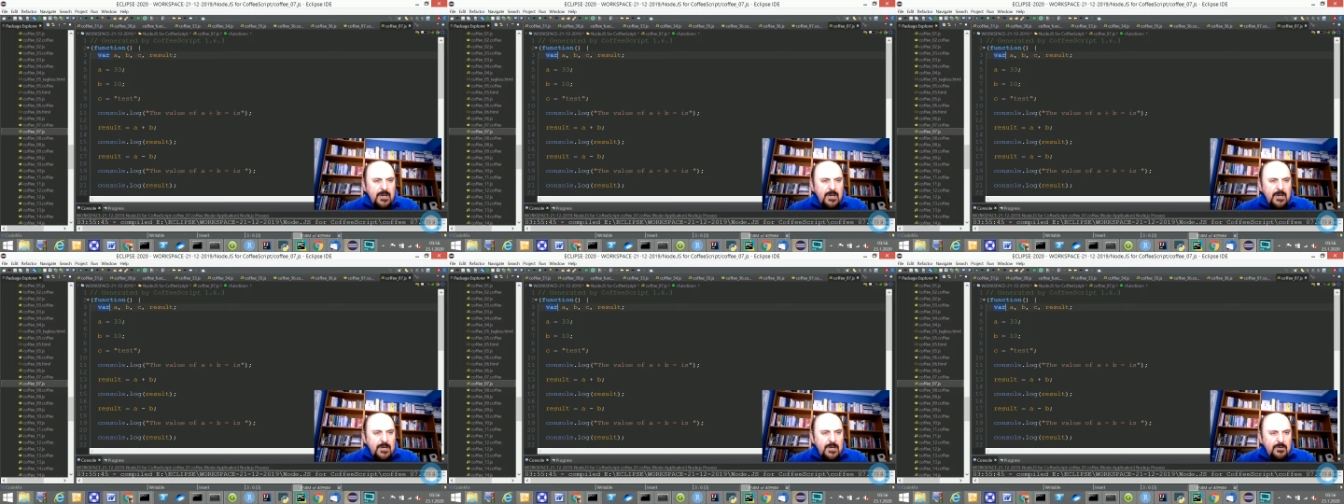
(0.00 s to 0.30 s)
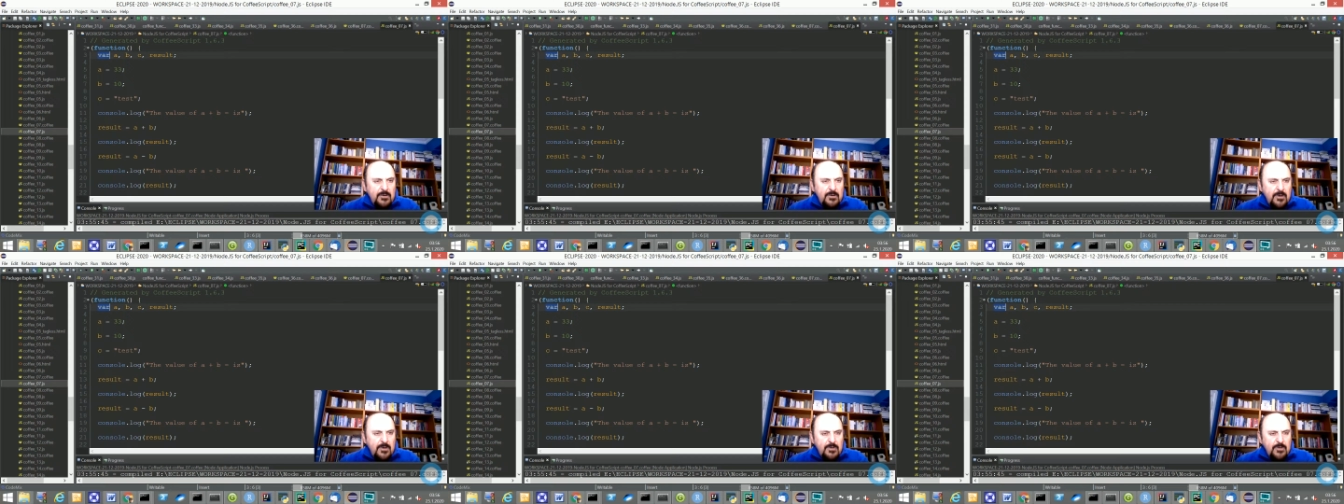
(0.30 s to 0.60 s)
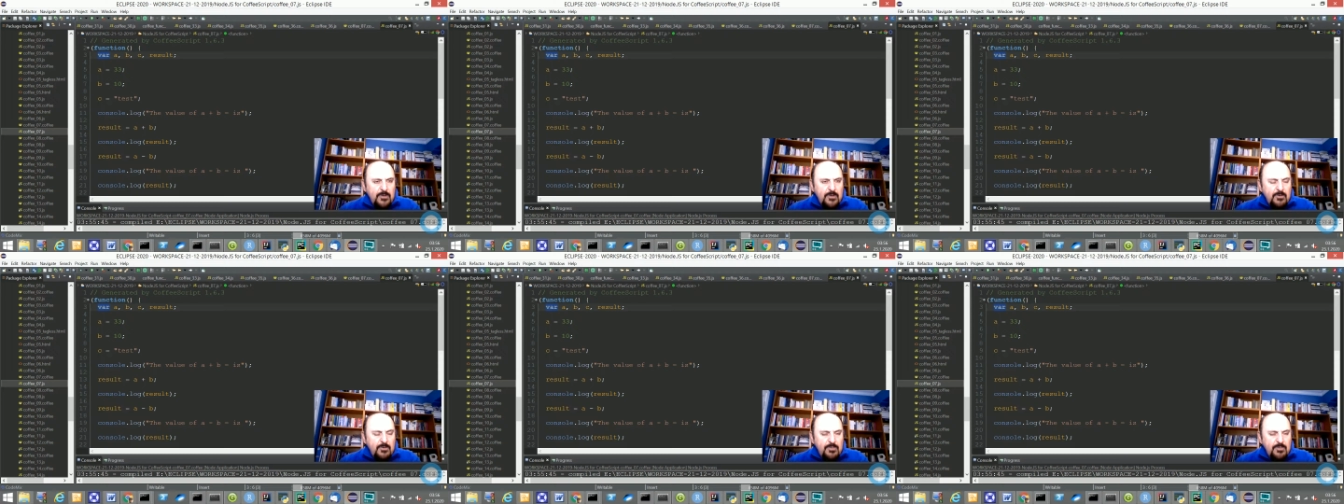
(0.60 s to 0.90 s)

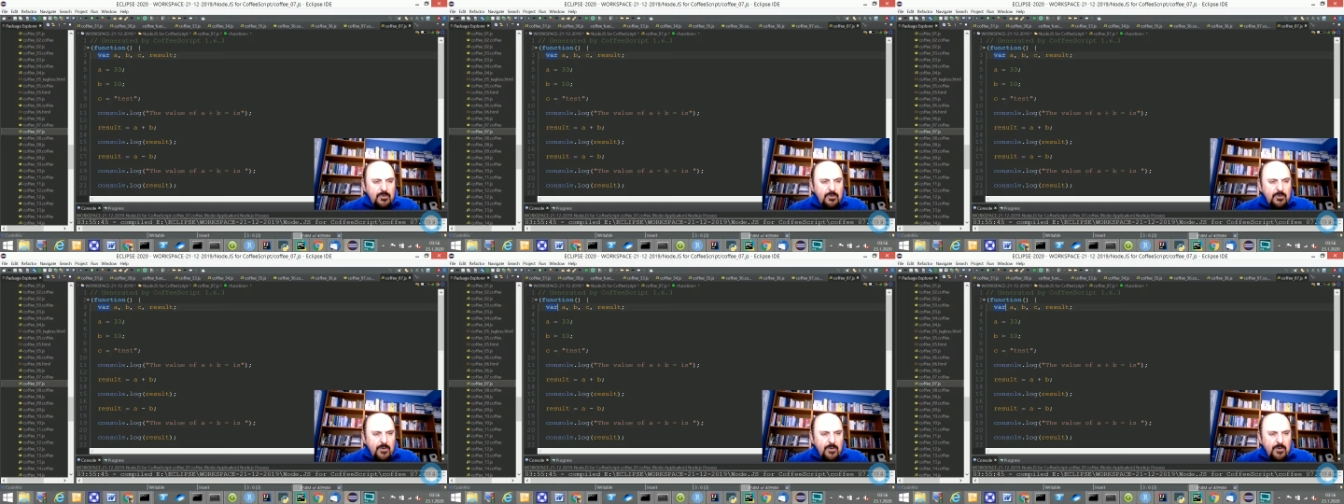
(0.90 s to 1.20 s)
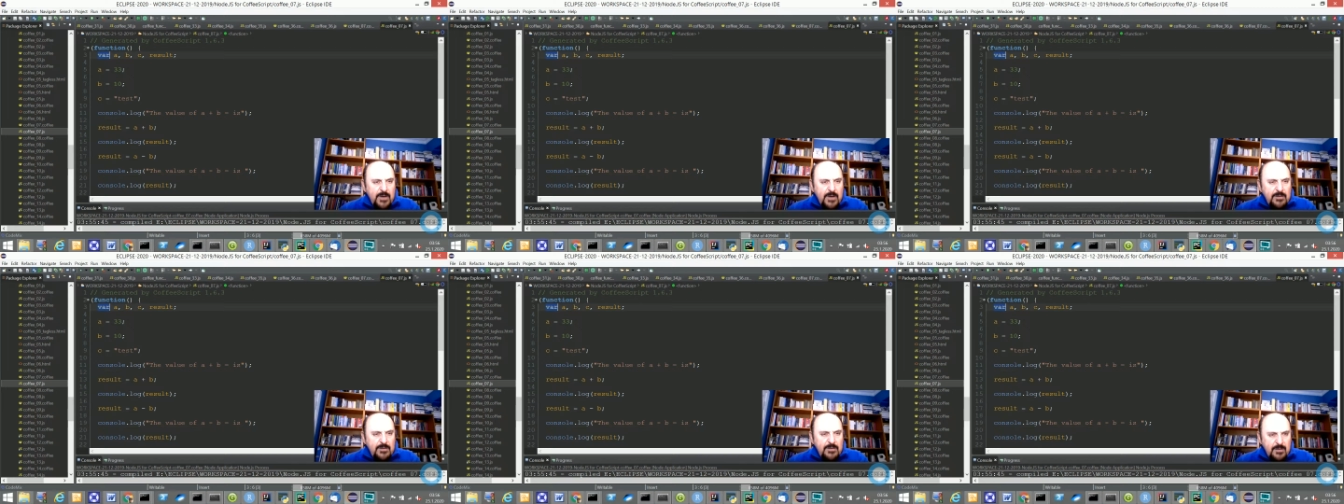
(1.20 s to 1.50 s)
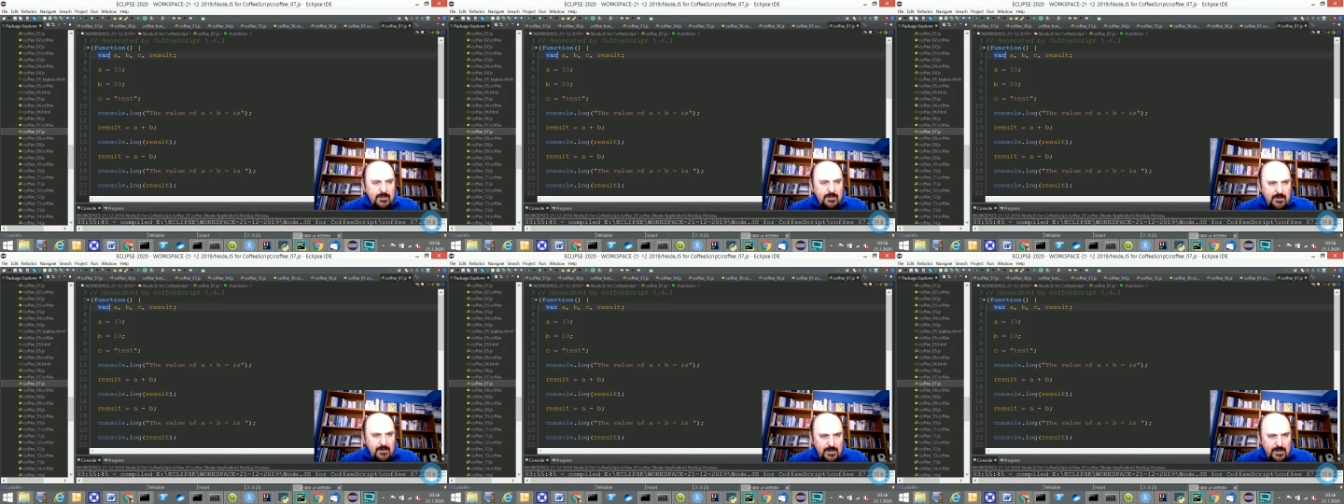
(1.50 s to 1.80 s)
to provide
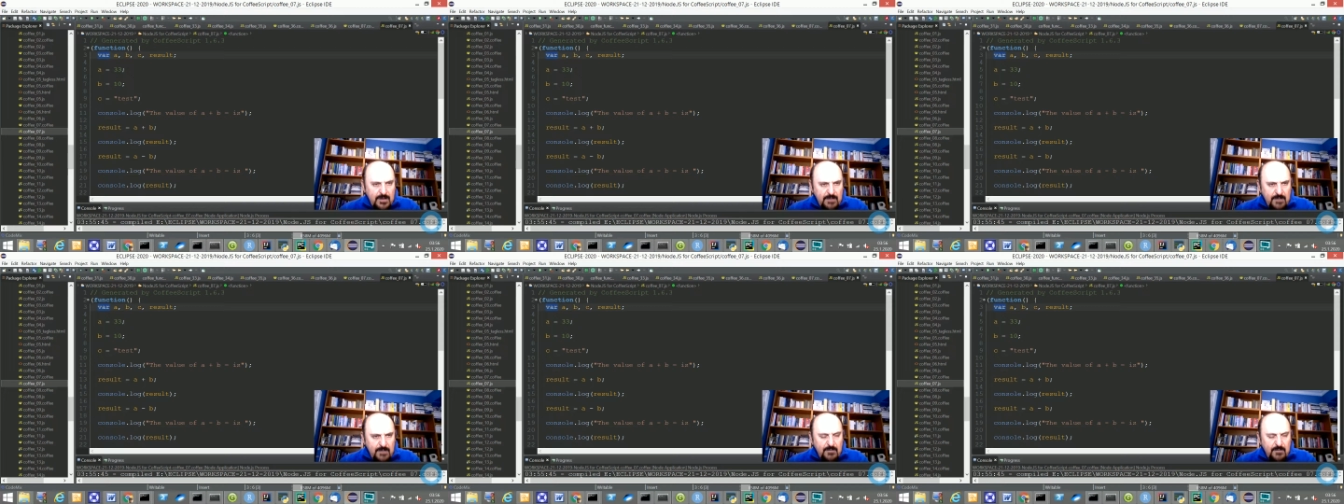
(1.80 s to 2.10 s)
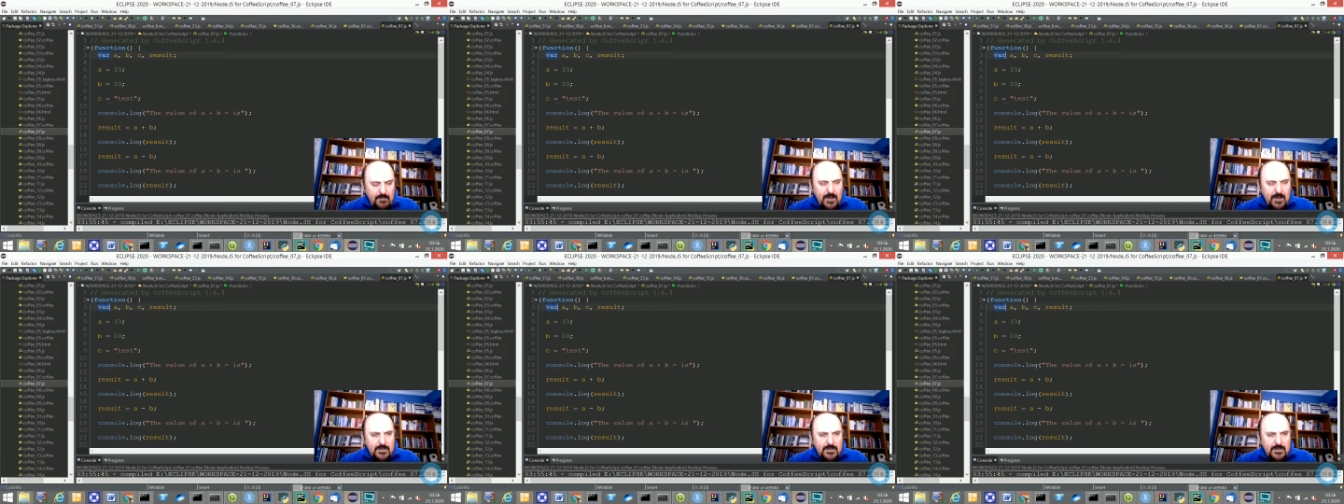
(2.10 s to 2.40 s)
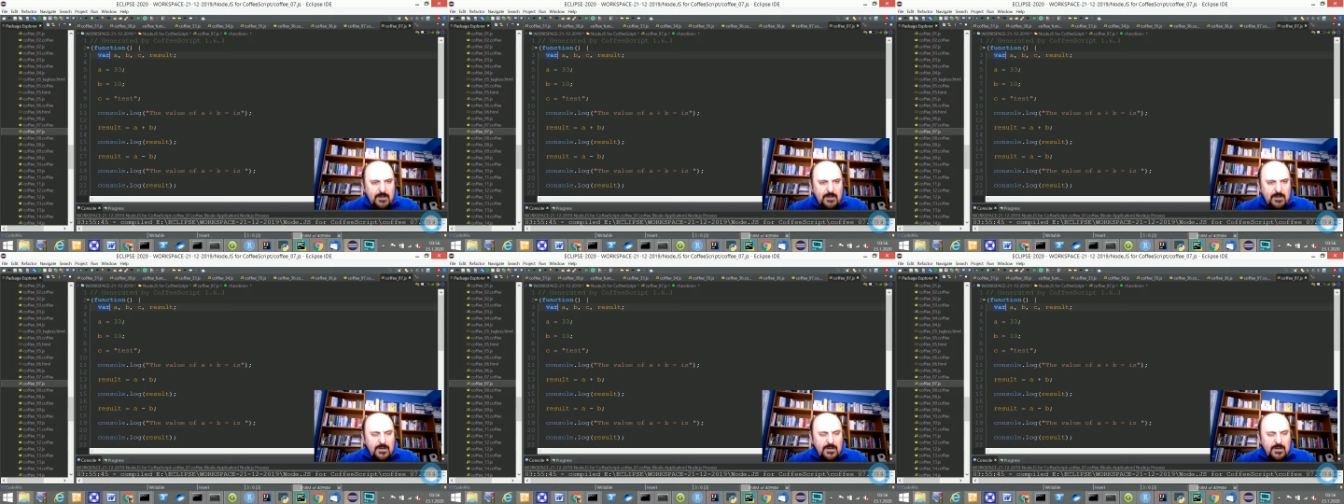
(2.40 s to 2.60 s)
a var